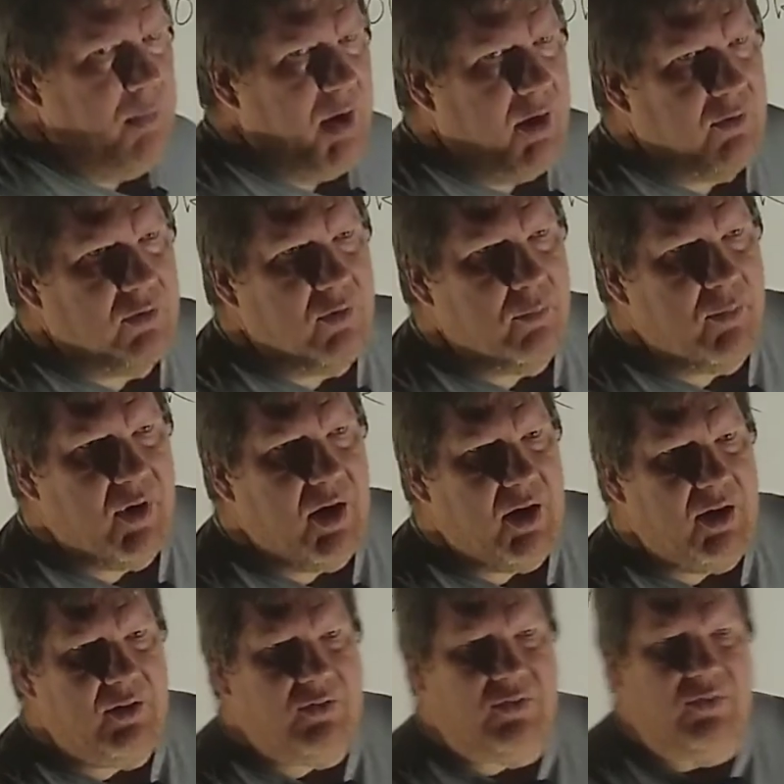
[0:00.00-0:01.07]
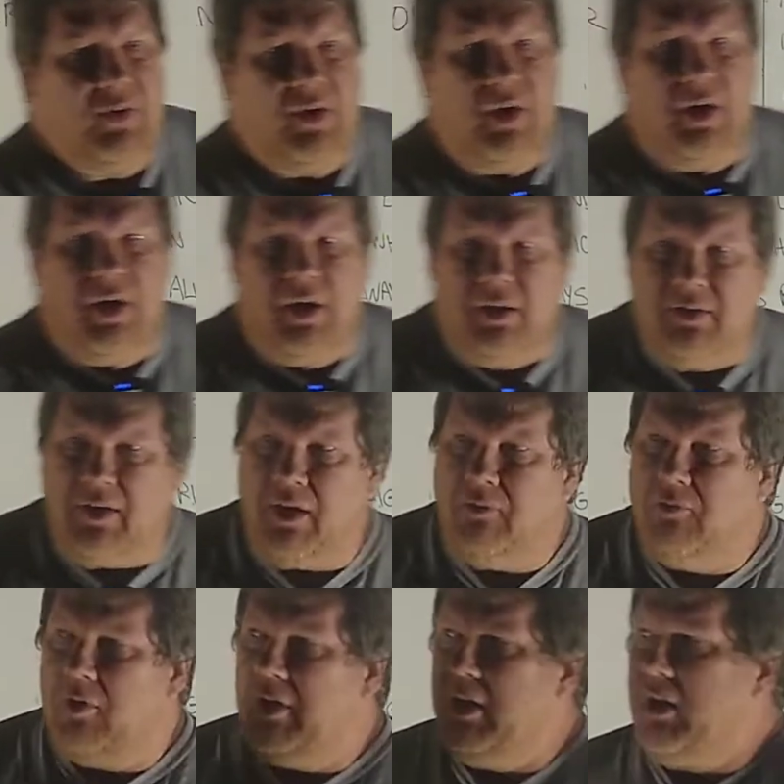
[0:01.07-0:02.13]
about debates.
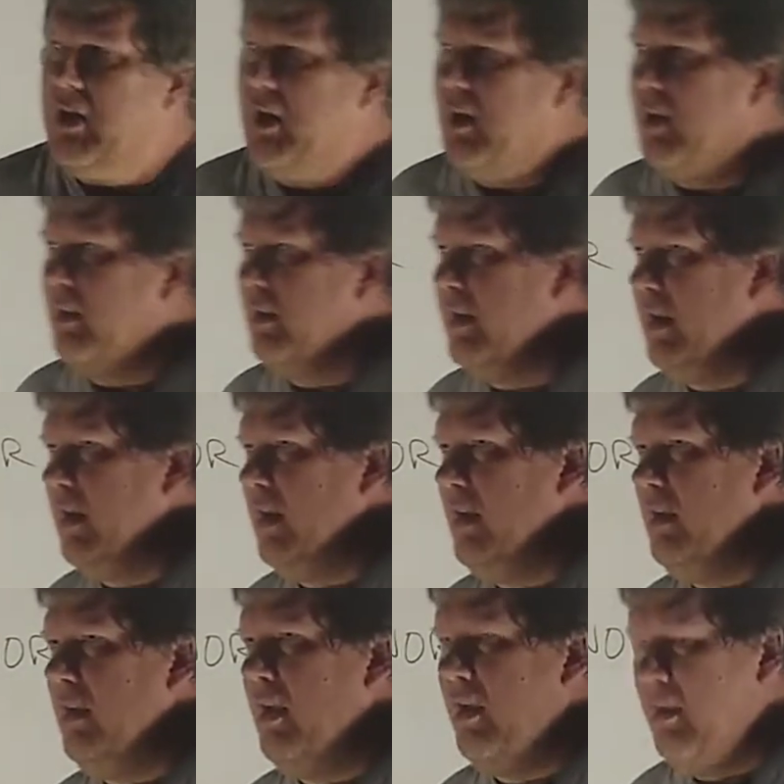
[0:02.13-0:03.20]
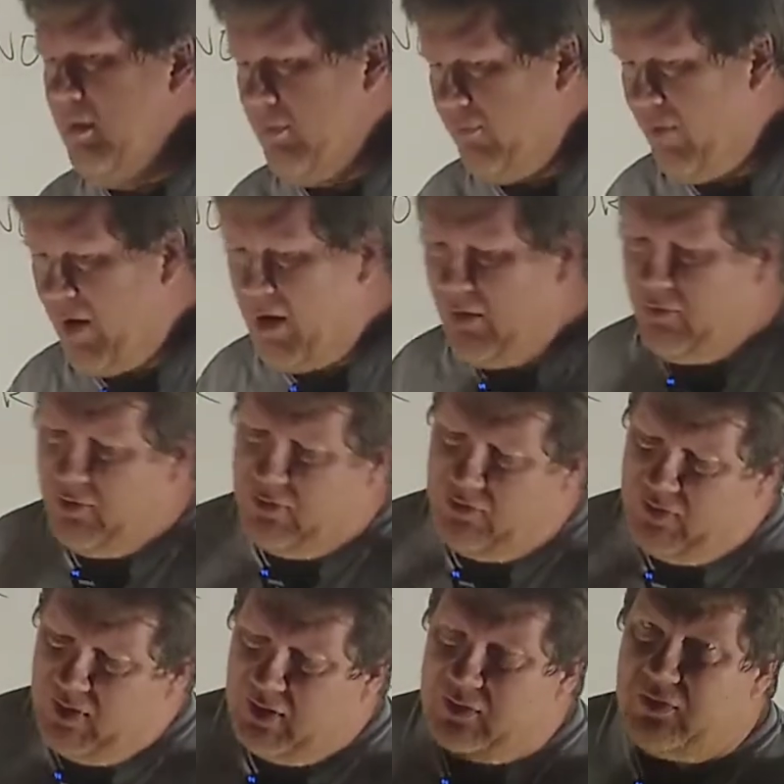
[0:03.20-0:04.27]
Then when he got a lead, 5 or
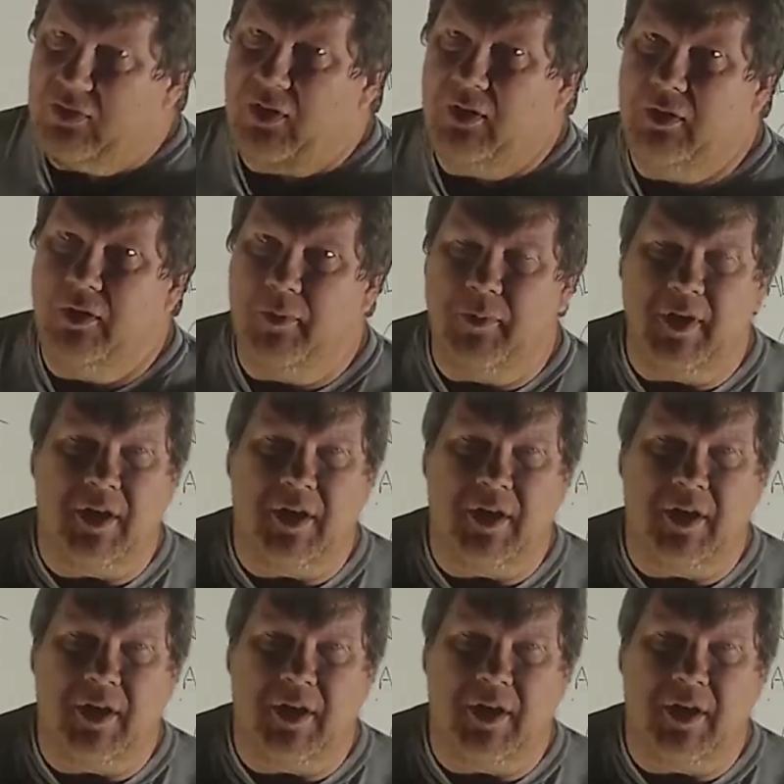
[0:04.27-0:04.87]
6 suddenly